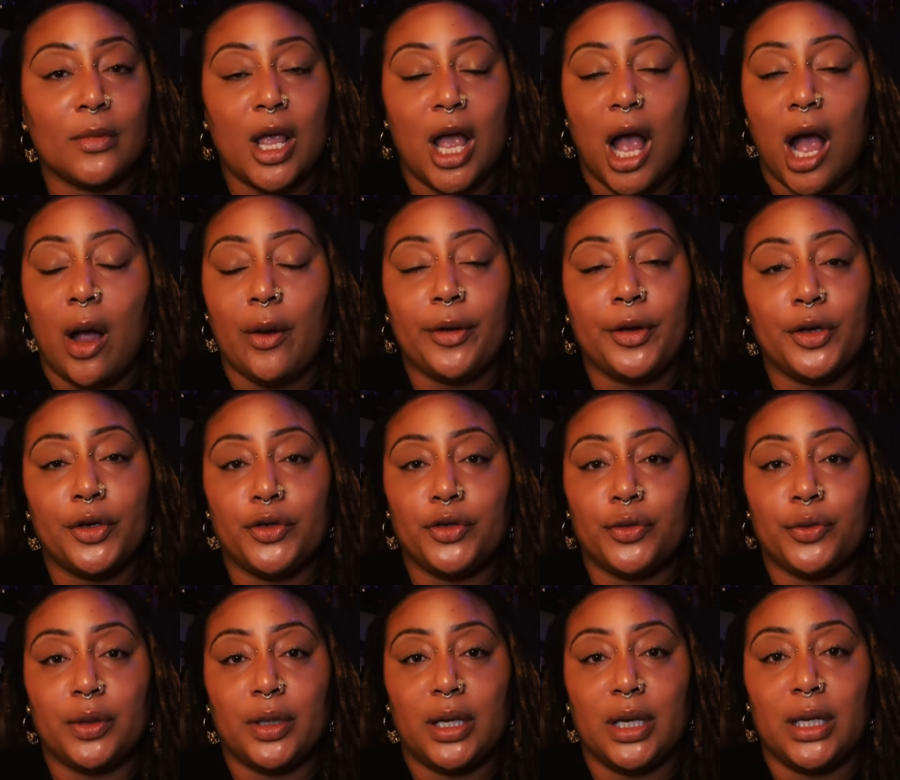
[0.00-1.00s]
How are you
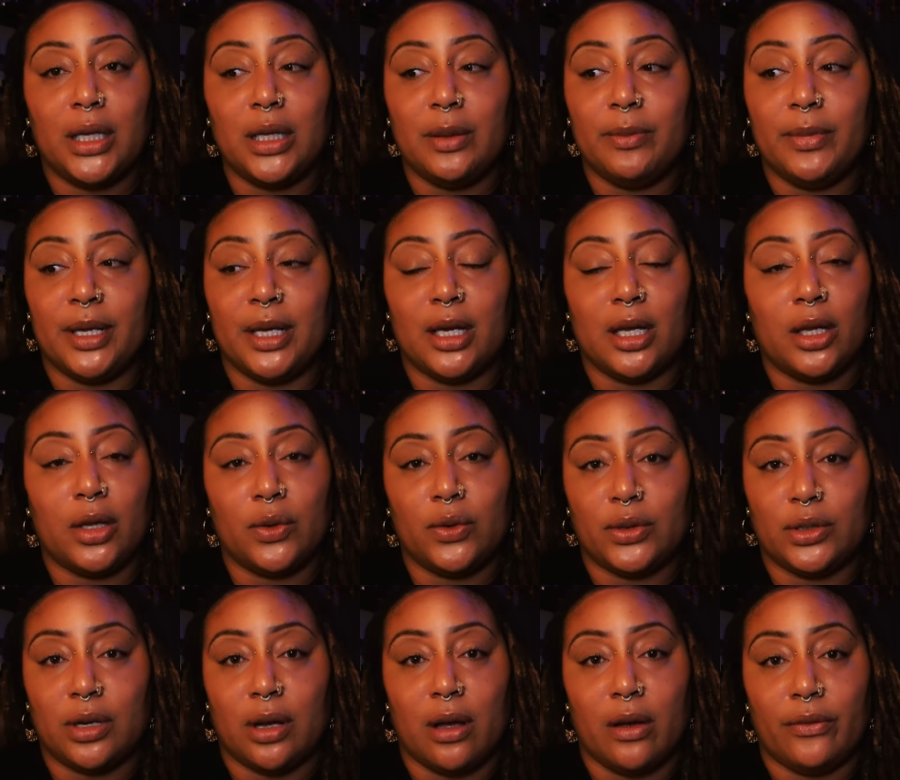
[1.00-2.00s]
truly healing being
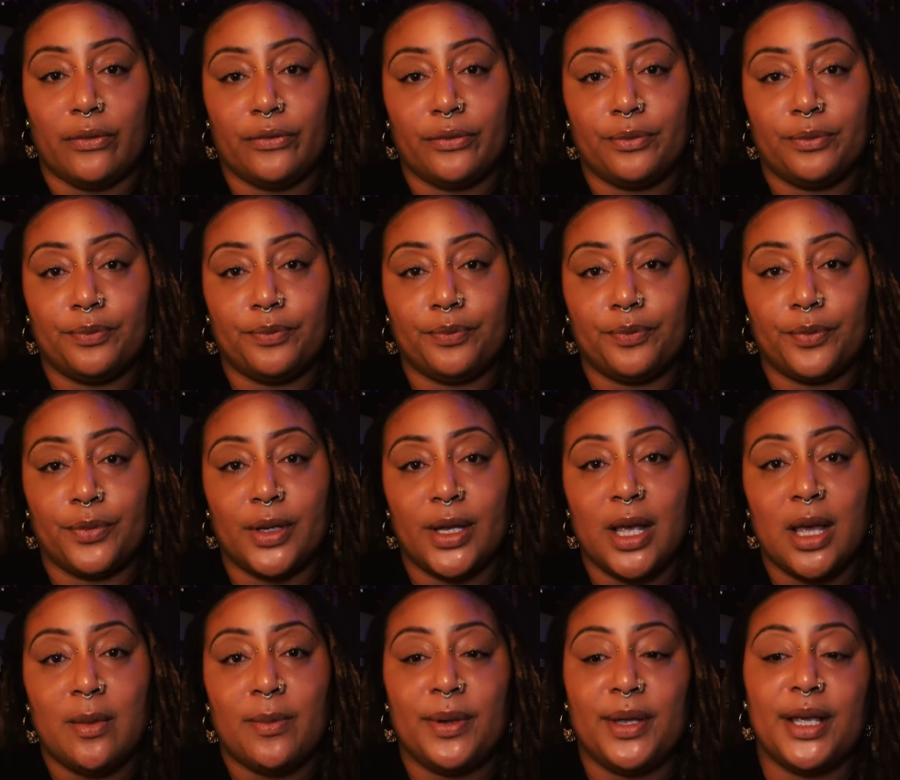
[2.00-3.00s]
closed off?
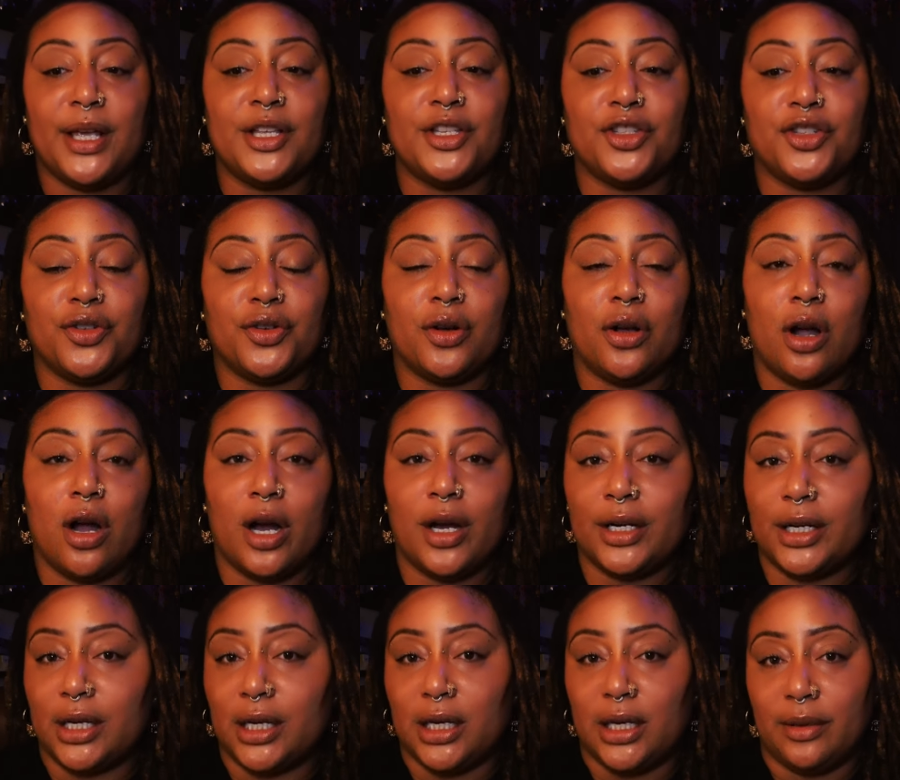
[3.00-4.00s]
Because you're
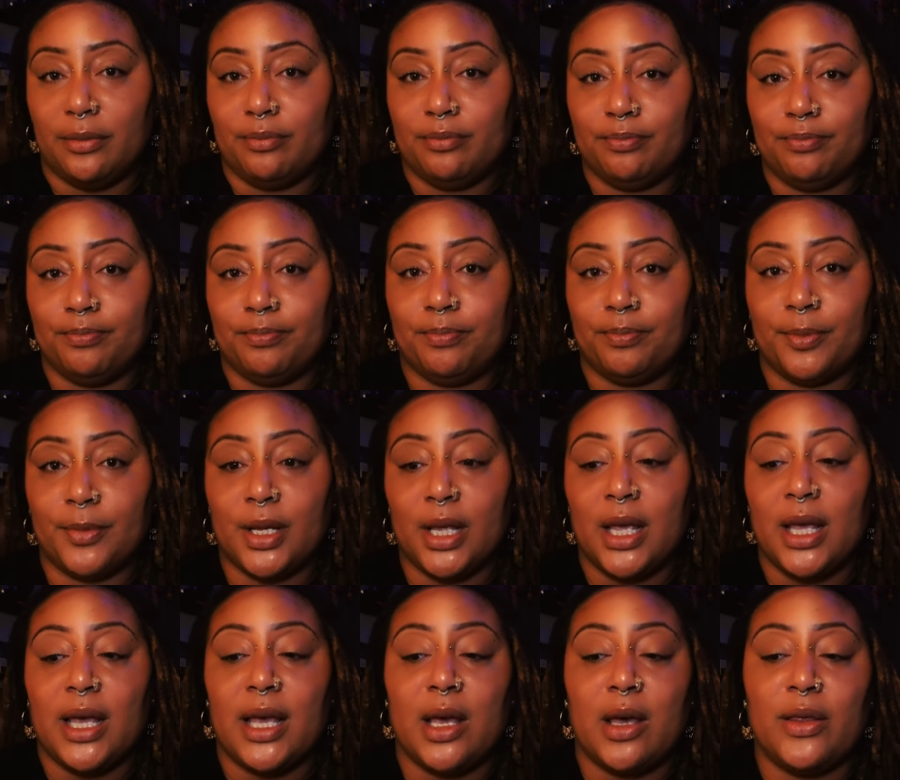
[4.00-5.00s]
hardening,
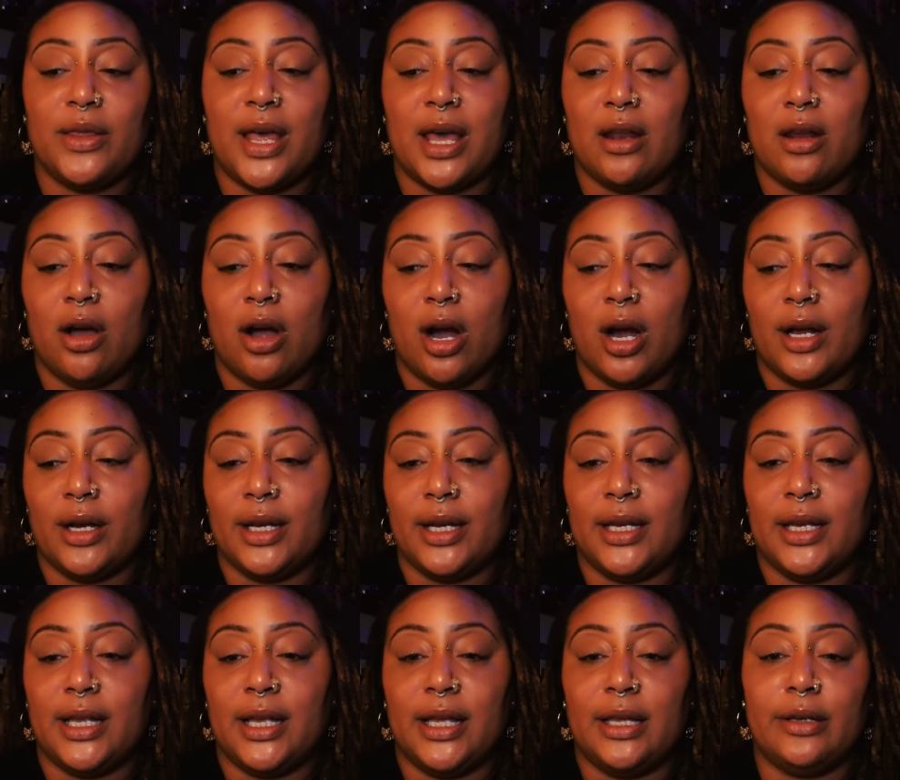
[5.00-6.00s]
and that
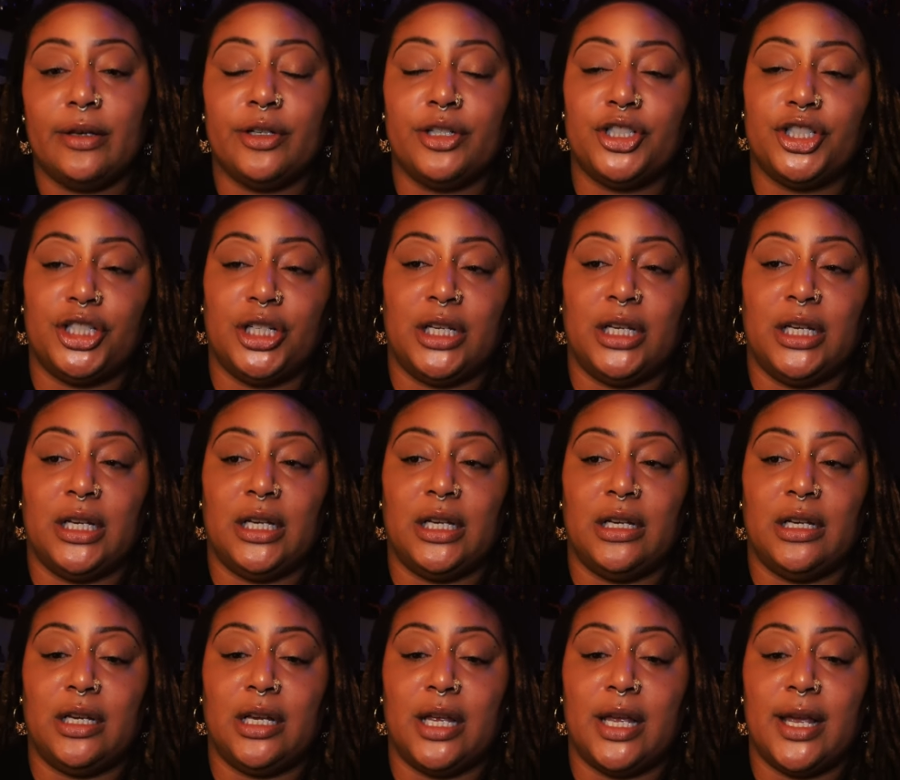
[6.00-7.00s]
hardened
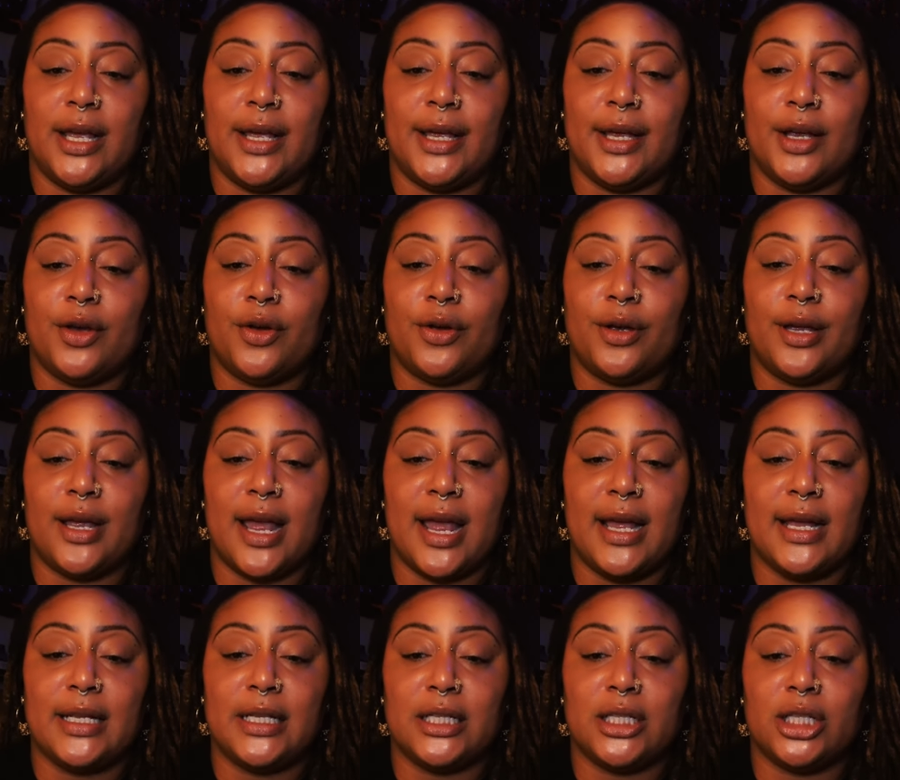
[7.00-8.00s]
energy, it
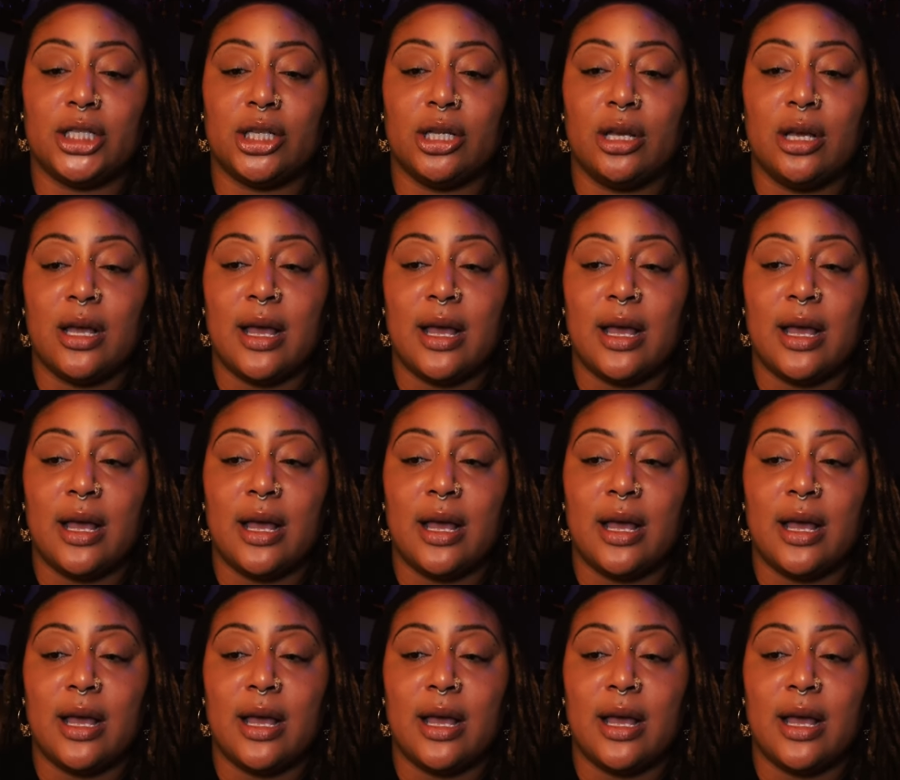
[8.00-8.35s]
creates,